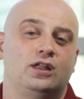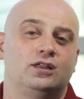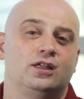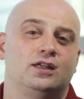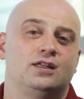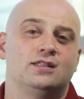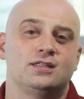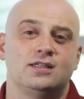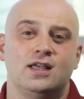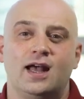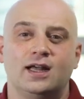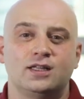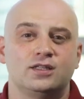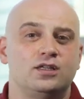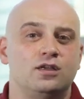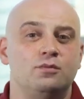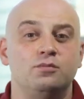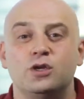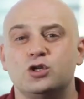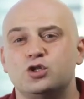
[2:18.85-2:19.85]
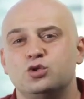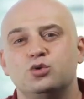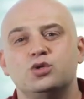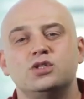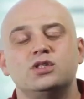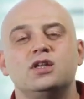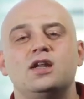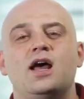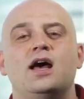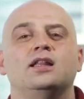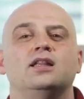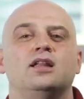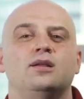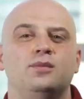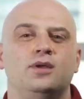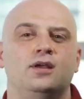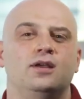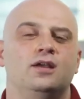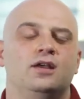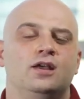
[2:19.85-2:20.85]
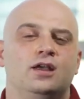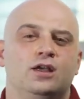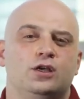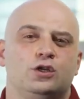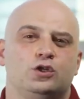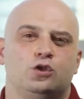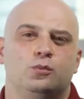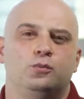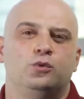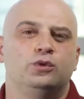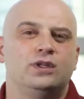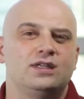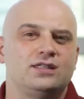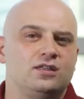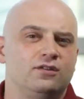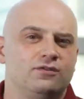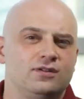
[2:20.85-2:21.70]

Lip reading: that allowed transactions between countries.